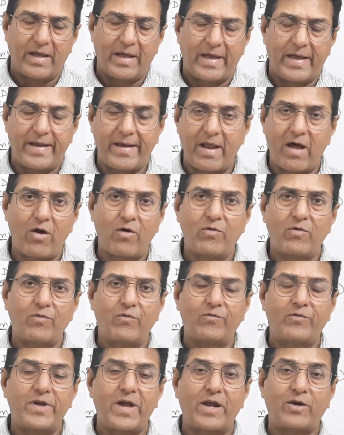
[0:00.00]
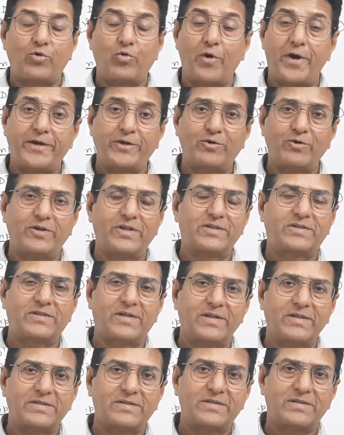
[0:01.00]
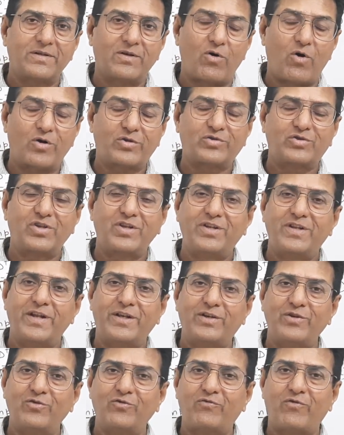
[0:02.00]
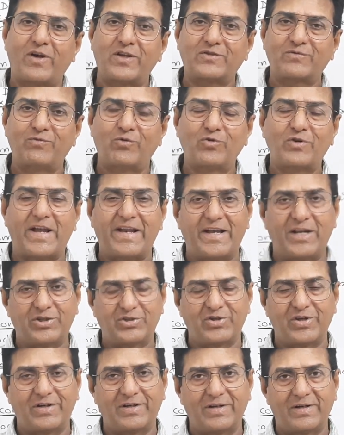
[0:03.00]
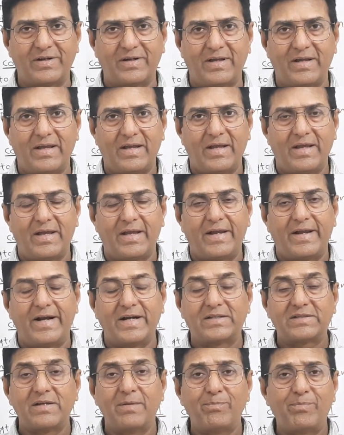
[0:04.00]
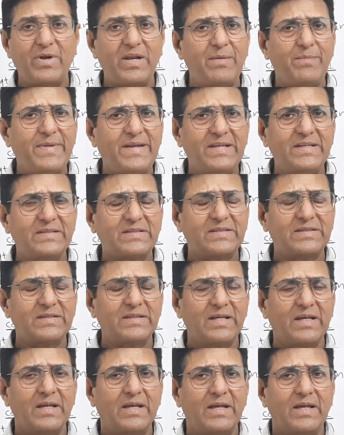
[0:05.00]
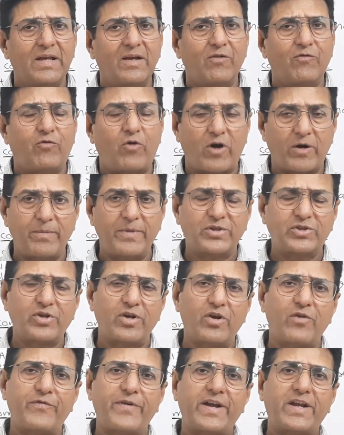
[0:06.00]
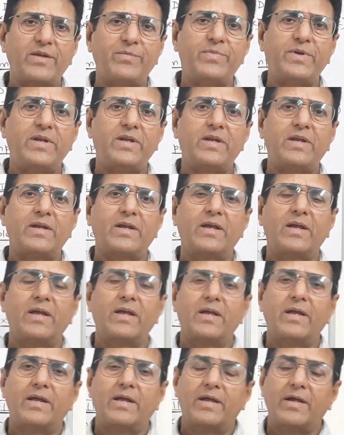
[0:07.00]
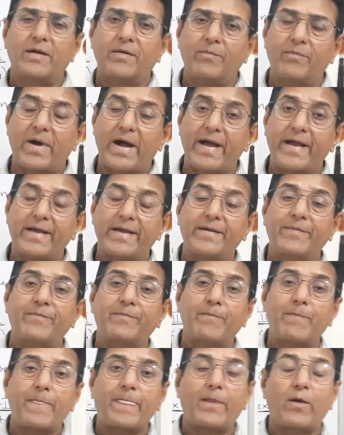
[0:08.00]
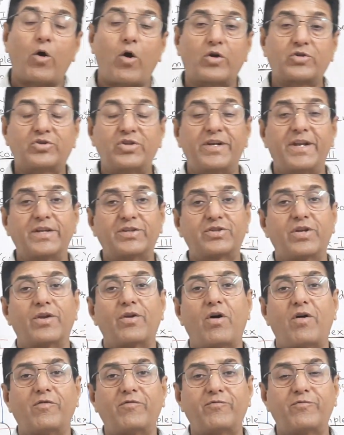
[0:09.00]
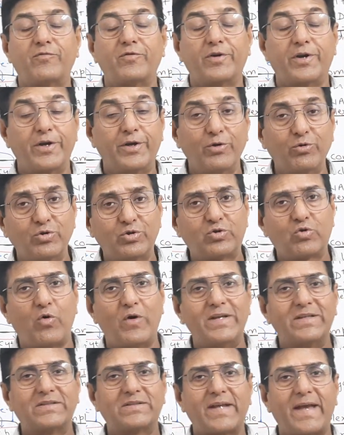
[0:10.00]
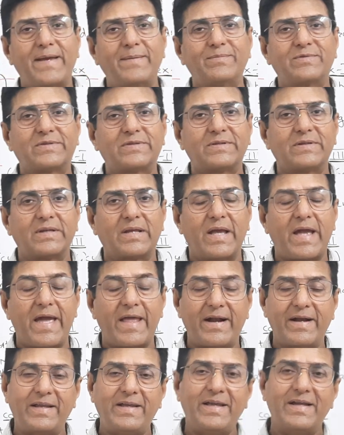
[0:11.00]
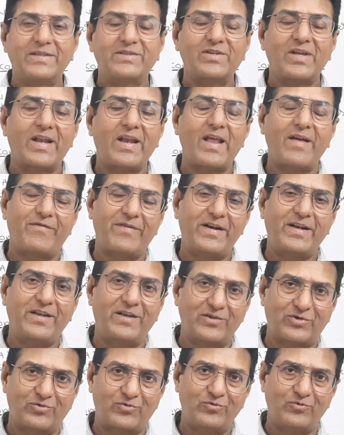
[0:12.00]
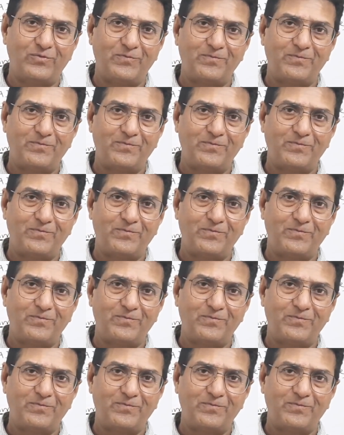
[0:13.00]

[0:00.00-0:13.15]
And now we are going to discuss oxidative phosphorylation. It simply means formation of ATP by oxidation of reduced coenzymes NADH and FADH2.